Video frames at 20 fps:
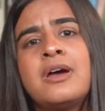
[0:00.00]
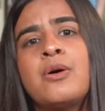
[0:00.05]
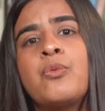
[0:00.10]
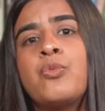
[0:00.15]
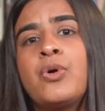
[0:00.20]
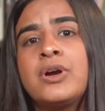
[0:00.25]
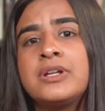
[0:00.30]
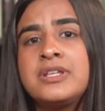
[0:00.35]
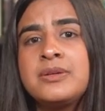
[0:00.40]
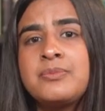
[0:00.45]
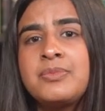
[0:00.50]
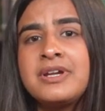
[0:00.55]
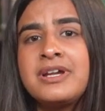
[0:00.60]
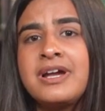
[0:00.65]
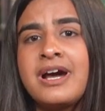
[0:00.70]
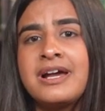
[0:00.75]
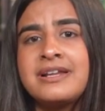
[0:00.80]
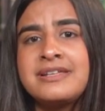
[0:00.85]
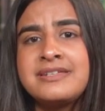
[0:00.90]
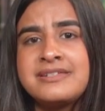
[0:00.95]
What the
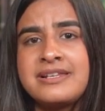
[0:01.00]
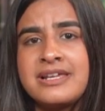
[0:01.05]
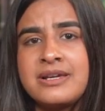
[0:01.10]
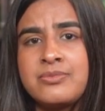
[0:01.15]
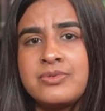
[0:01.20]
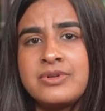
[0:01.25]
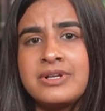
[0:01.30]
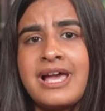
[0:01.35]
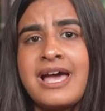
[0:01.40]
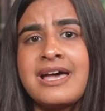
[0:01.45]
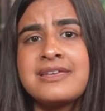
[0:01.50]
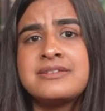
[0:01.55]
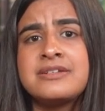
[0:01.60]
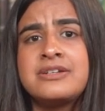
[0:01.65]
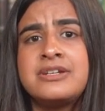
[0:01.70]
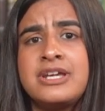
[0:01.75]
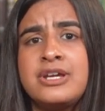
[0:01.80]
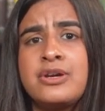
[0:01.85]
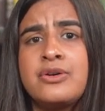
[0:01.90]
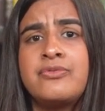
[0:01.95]
Bengalis label as a
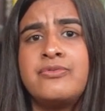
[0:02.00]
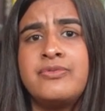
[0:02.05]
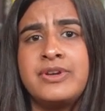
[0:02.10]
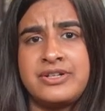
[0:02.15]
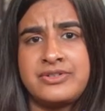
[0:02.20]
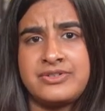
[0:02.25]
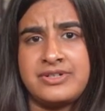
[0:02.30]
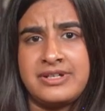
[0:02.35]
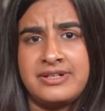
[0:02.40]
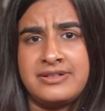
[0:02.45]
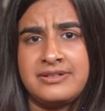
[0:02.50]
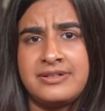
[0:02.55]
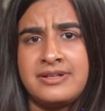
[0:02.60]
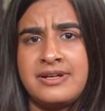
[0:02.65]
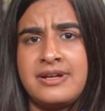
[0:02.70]
day of victory.